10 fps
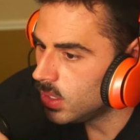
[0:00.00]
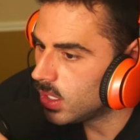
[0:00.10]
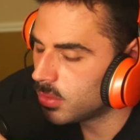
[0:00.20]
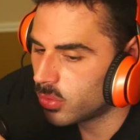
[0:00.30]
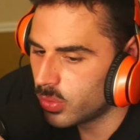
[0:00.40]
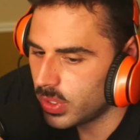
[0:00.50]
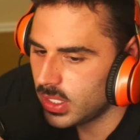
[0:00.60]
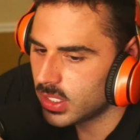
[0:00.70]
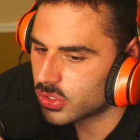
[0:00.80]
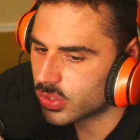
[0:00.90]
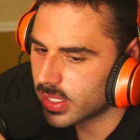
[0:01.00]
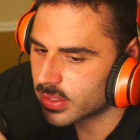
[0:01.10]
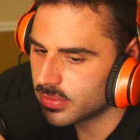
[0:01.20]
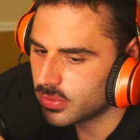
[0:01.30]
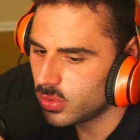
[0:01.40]
I'm a really
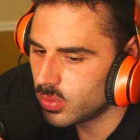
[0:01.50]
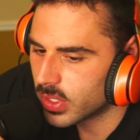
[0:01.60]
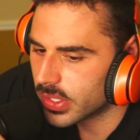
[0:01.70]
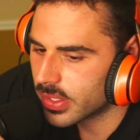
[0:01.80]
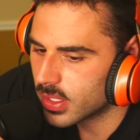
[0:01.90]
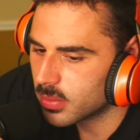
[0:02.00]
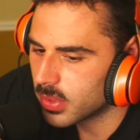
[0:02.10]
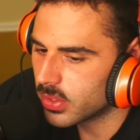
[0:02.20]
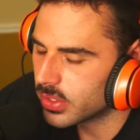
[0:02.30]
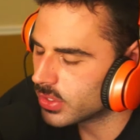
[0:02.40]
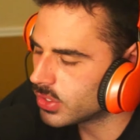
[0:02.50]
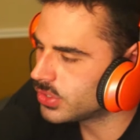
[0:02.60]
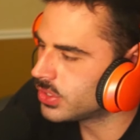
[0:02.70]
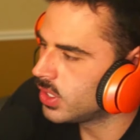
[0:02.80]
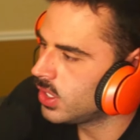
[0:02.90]
attractive dude when I think about it
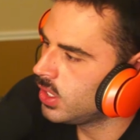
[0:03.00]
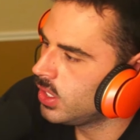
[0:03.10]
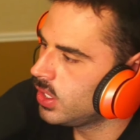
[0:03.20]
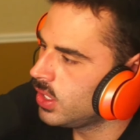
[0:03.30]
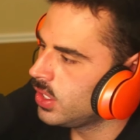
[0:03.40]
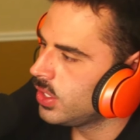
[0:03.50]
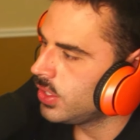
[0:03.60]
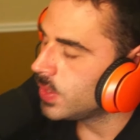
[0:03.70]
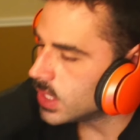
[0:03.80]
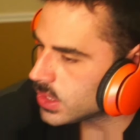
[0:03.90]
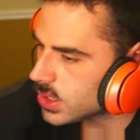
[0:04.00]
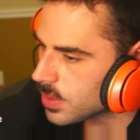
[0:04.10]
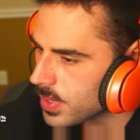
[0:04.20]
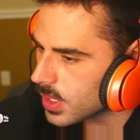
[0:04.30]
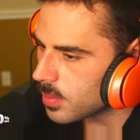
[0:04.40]
because there's
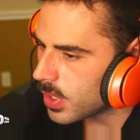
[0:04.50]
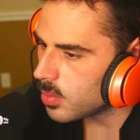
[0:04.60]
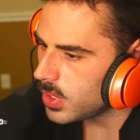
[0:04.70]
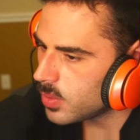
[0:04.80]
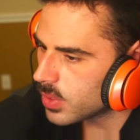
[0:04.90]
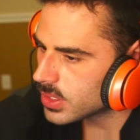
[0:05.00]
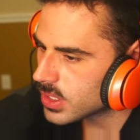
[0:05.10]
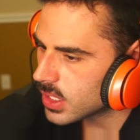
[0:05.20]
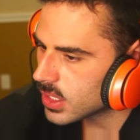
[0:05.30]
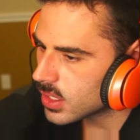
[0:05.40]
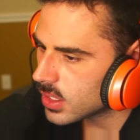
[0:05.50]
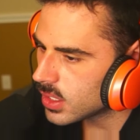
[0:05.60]
something about me where it's like